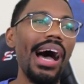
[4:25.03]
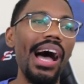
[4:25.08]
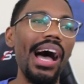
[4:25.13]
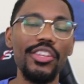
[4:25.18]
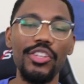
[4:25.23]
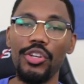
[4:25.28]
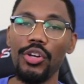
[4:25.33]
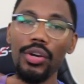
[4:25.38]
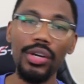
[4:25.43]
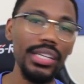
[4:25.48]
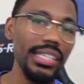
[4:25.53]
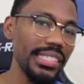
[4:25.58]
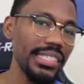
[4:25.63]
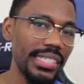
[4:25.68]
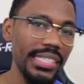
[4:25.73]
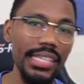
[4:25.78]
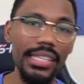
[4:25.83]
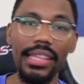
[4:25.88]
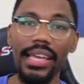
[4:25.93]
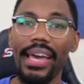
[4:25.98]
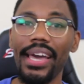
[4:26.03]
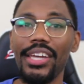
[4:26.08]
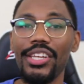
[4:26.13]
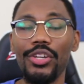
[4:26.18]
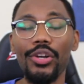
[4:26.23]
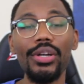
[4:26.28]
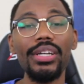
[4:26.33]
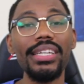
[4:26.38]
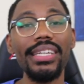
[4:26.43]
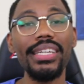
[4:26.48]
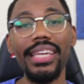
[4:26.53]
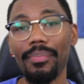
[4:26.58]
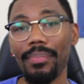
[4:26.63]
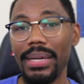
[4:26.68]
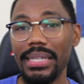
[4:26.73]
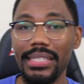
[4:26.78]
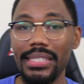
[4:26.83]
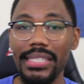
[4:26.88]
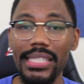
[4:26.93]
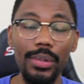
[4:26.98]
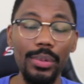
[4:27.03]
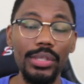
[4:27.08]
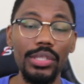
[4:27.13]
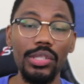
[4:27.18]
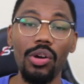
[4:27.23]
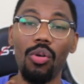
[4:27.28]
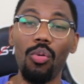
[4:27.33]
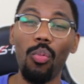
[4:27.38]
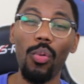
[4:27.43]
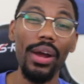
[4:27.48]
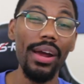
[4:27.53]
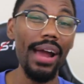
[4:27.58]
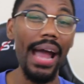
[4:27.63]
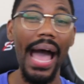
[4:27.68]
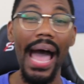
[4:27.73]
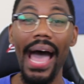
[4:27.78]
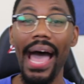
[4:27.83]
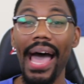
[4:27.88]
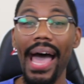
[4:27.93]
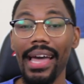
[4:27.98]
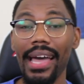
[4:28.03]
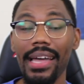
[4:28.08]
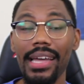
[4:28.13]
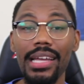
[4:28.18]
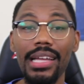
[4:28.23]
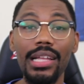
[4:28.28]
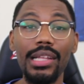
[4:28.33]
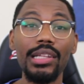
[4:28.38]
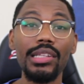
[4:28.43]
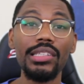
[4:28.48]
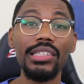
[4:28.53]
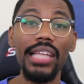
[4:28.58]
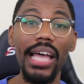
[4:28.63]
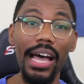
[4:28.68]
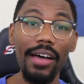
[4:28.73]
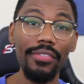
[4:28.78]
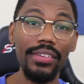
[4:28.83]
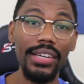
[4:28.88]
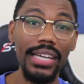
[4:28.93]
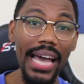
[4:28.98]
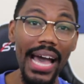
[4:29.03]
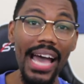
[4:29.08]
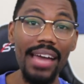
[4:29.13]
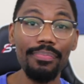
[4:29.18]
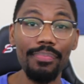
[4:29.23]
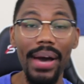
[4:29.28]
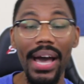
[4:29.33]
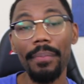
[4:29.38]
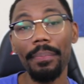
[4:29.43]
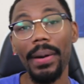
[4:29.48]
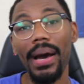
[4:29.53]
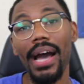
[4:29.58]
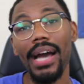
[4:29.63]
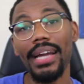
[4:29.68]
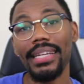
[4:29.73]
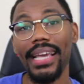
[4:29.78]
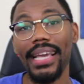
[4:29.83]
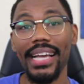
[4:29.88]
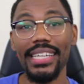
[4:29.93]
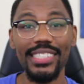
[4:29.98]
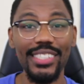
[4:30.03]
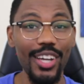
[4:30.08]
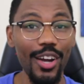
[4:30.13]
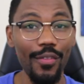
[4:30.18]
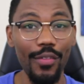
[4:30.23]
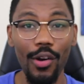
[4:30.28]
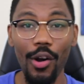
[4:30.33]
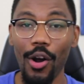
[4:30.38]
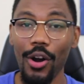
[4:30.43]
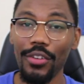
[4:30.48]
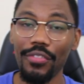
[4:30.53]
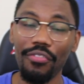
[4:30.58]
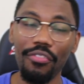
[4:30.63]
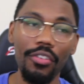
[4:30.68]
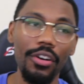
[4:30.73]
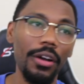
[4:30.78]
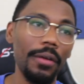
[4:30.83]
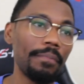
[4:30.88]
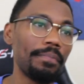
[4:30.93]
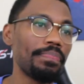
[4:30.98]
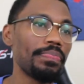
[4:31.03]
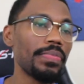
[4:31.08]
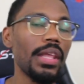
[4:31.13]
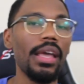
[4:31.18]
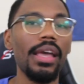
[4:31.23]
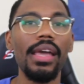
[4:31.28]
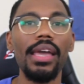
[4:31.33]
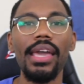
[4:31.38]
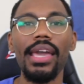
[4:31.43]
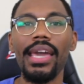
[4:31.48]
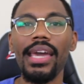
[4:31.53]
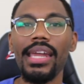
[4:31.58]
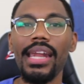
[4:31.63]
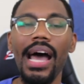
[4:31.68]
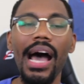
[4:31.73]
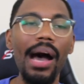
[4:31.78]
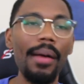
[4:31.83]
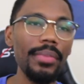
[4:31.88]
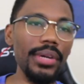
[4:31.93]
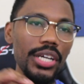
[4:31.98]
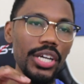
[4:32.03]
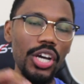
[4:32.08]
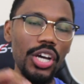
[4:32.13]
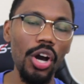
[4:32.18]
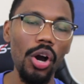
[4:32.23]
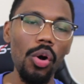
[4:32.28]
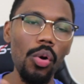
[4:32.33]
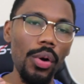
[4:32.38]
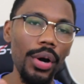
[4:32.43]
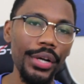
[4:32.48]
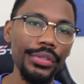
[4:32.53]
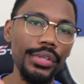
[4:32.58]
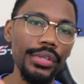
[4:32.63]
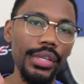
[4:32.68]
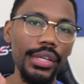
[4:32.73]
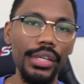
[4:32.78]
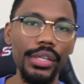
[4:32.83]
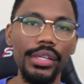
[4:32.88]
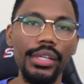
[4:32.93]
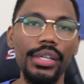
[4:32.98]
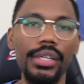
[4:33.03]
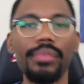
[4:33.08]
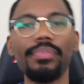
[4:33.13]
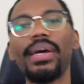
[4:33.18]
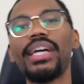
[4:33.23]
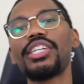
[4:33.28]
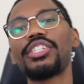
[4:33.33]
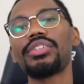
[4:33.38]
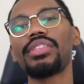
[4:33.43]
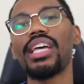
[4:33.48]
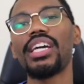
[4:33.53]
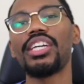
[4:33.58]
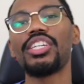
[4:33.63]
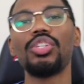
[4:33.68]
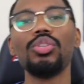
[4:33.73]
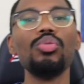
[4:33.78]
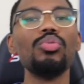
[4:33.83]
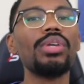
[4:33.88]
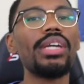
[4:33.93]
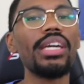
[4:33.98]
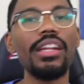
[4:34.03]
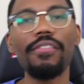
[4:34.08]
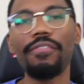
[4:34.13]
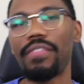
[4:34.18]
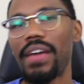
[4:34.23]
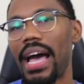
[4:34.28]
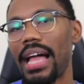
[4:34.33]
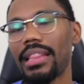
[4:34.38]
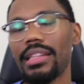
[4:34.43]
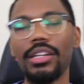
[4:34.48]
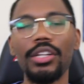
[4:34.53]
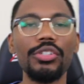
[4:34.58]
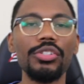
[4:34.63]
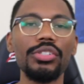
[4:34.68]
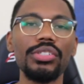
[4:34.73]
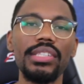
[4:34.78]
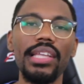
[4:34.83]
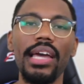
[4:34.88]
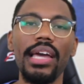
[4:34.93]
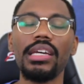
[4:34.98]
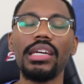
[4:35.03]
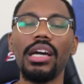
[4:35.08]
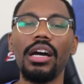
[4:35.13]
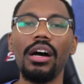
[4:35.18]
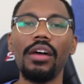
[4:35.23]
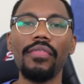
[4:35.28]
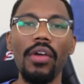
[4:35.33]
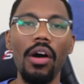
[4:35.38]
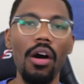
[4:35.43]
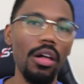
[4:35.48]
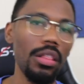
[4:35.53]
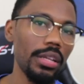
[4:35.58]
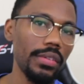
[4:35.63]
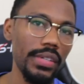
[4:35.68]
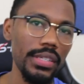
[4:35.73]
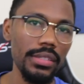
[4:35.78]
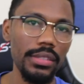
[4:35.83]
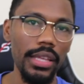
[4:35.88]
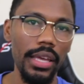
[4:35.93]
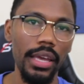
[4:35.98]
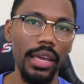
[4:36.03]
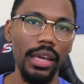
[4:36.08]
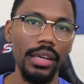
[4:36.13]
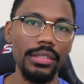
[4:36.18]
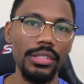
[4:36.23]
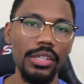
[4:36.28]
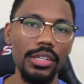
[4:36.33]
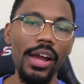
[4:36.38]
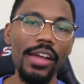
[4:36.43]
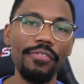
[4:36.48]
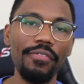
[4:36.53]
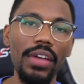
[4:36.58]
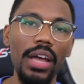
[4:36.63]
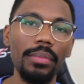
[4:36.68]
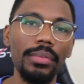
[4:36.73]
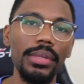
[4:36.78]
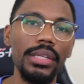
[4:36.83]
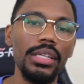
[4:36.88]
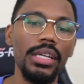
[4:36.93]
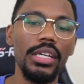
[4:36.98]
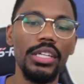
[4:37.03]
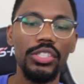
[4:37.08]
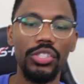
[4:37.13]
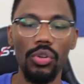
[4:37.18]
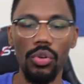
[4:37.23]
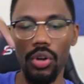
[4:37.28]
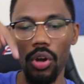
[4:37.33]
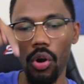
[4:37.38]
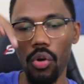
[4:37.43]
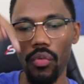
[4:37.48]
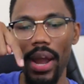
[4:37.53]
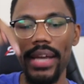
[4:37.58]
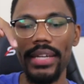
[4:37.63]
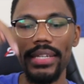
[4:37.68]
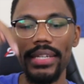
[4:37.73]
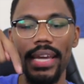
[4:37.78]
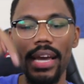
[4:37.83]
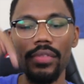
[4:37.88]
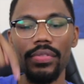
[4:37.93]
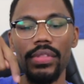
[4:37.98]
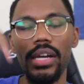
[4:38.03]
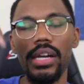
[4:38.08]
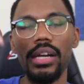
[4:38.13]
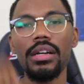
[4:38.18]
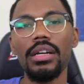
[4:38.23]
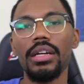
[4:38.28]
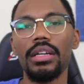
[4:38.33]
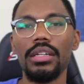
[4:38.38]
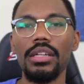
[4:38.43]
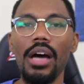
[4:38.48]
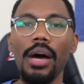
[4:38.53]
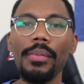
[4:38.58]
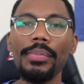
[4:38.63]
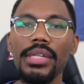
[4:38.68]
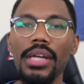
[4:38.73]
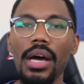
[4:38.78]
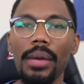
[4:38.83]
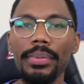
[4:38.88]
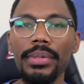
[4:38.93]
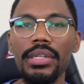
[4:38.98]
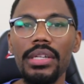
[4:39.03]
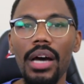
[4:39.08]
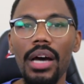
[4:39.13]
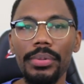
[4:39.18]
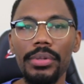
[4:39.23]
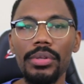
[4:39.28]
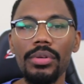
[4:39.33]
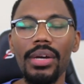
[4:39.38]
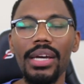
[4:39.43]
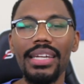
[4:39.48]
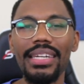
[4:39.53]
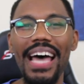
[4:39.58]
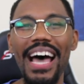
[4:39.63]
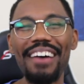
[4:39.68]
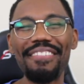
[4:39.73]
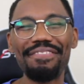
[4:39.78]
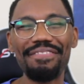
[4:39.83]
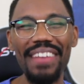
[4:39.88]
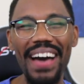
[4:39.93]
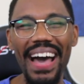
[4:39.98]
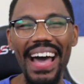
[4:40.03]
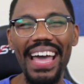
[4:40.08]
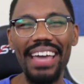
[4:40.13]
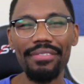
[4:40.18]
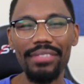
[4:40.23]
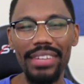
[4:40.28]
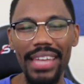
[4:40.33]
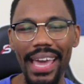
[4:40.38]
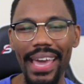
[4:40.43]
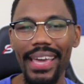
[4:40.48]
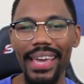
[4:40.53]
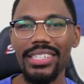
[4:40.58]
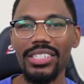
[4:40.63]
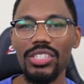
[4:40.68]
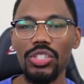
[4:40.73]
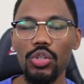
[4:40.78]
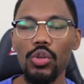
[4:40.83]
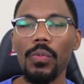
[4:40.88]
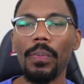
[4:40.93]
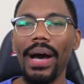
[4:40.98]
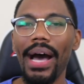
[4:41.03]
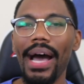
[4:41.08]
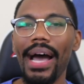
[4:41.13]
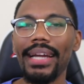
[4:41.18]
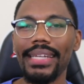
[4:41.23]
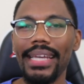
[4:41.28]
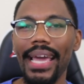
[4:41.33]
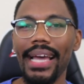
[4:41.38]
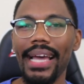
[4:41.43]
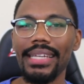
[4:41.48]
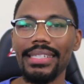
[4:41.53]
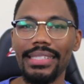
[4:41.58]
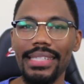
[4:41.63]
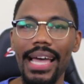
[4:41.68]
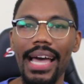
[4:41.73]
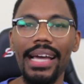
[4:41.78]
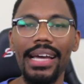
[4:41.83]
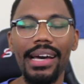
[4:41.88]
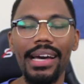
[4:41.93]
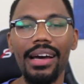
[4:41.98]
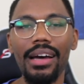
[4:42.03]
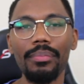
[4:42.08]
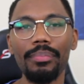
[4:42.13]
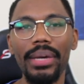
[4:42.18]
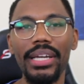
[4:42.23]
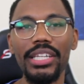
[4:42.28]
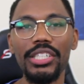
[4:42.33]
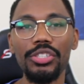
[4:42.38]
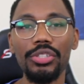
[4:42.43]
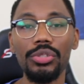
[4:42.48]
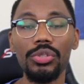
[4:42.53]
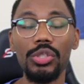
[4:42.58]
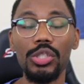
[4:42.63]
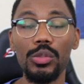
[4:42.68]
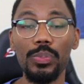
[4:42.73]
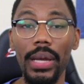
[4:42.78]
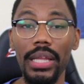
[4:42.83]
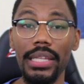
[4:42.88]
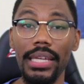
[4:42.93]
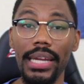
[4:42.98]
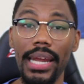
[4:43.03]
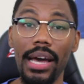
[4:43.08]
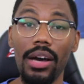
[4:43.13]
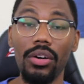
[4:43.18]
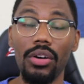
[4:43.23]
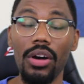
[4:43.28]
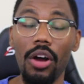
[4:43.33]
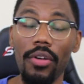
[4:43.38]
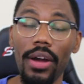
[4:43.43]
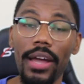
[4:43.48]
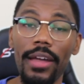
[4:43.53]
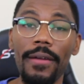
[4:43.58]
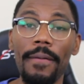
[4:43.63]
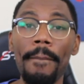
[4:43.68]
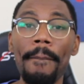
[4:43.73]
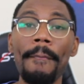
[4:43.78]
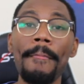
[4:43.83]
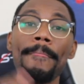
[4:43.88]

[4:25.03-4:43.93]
You're going to see that. You're going to get my secrets on where I have gotten my podcast cover art from. And I'm going to go under the hood and make sure that you get a valid understanding of all of these things. All right, family? So go right down there, w w w dot five days to podcast dot com. Make sure you spell it out, all right?